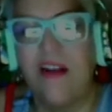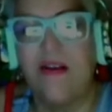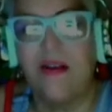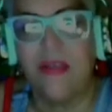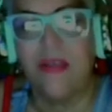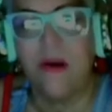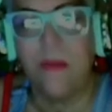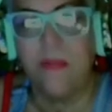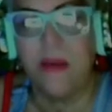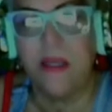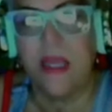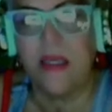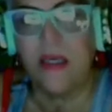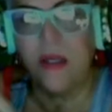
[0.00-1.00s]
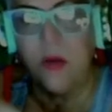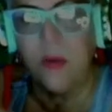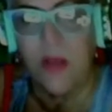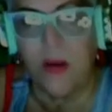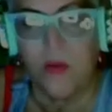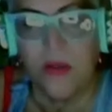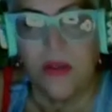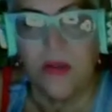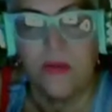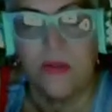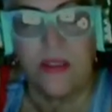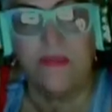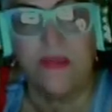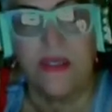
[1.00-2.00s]
thumping, like, you know, like when you,
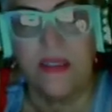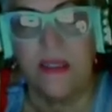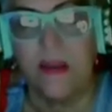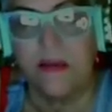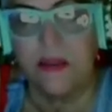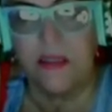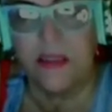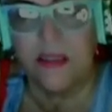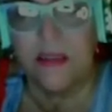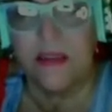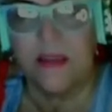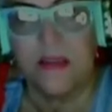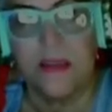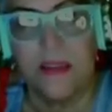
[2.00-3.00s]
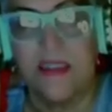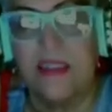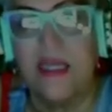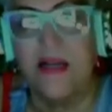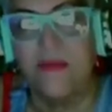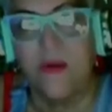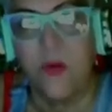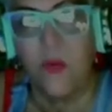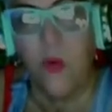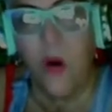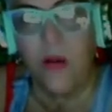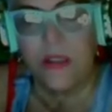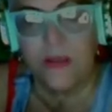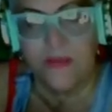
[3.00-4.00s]
something's along the side of your
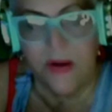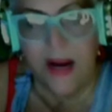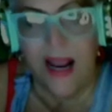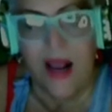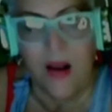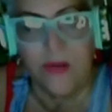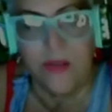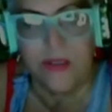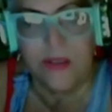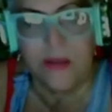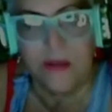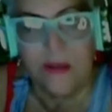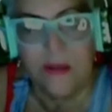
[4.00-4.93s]
walls of your house.